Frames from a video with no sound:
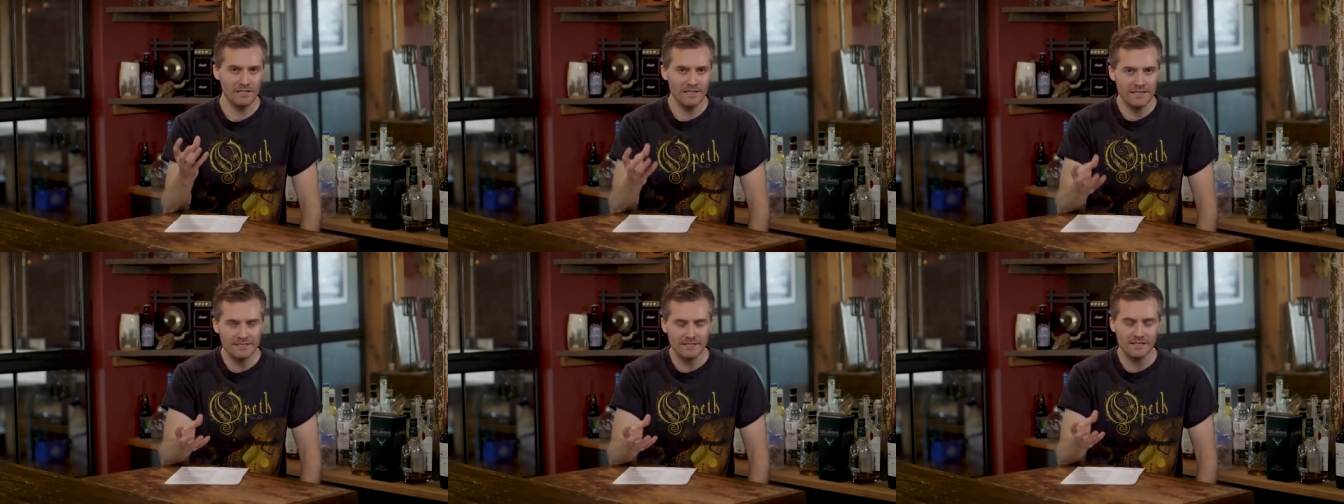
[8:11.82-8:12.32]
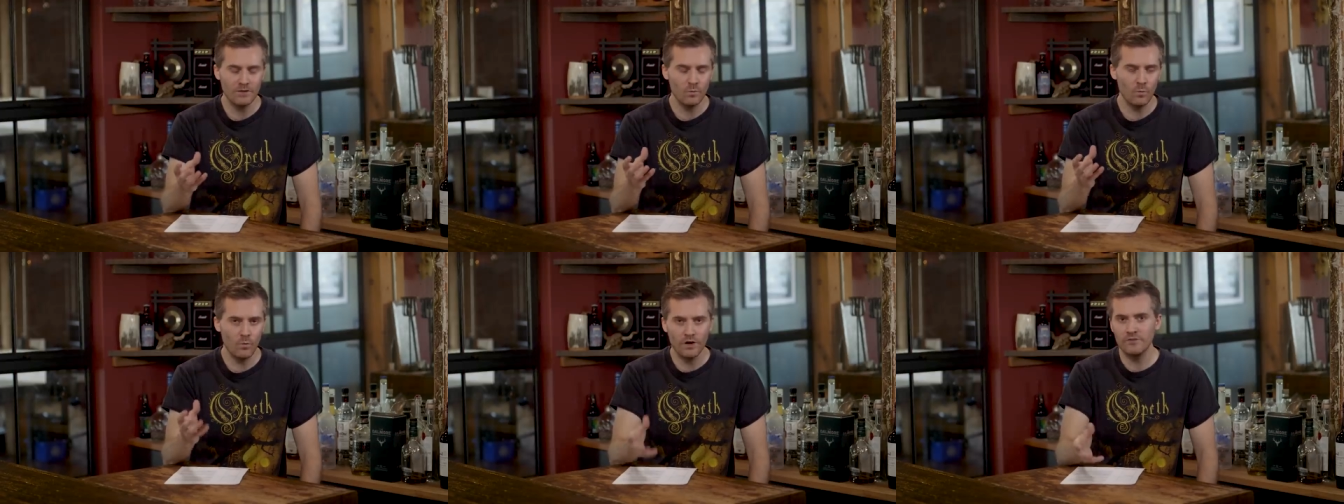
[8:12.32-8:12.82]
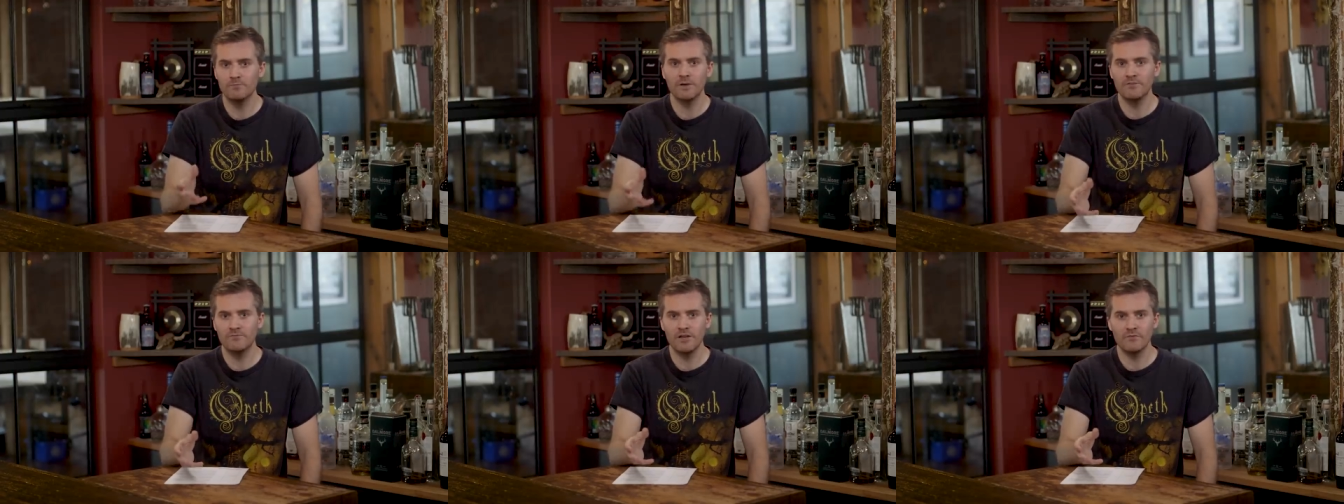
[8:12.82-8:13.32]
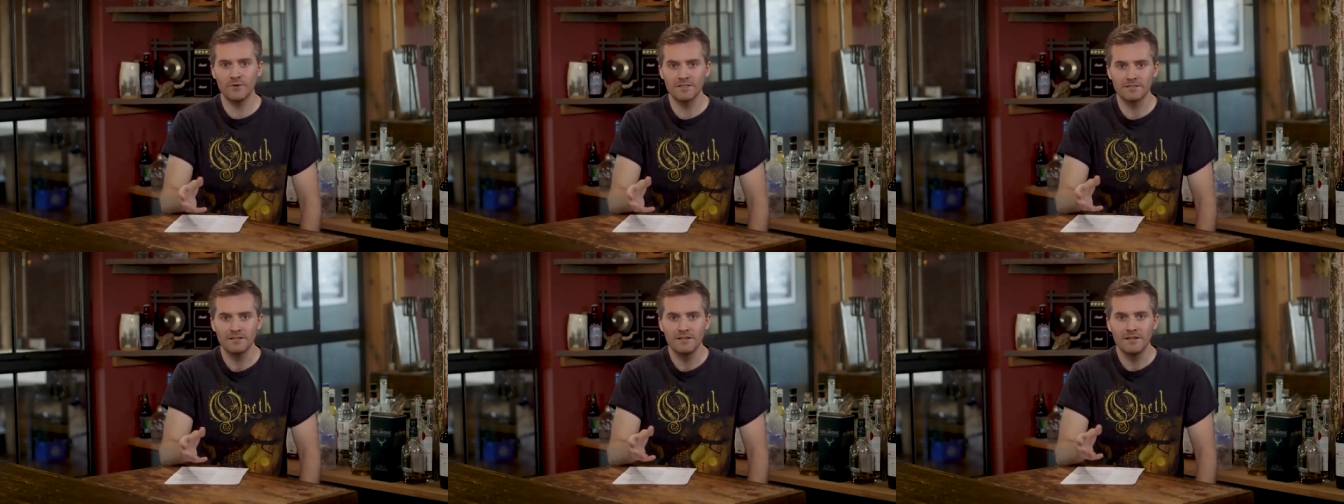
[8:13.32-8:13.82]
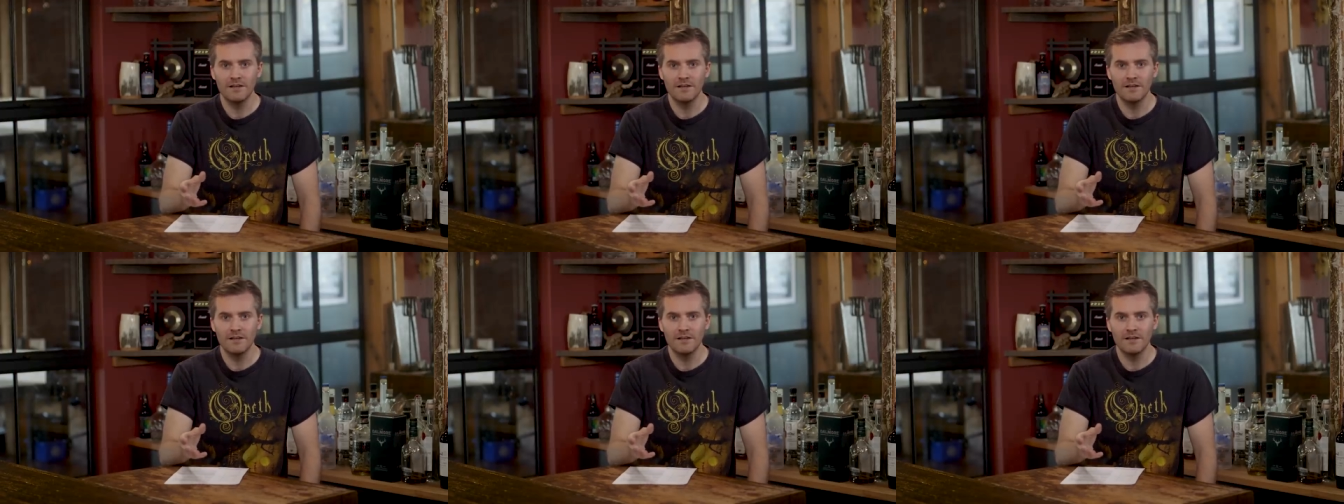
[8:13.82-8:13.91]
easily one of my favorite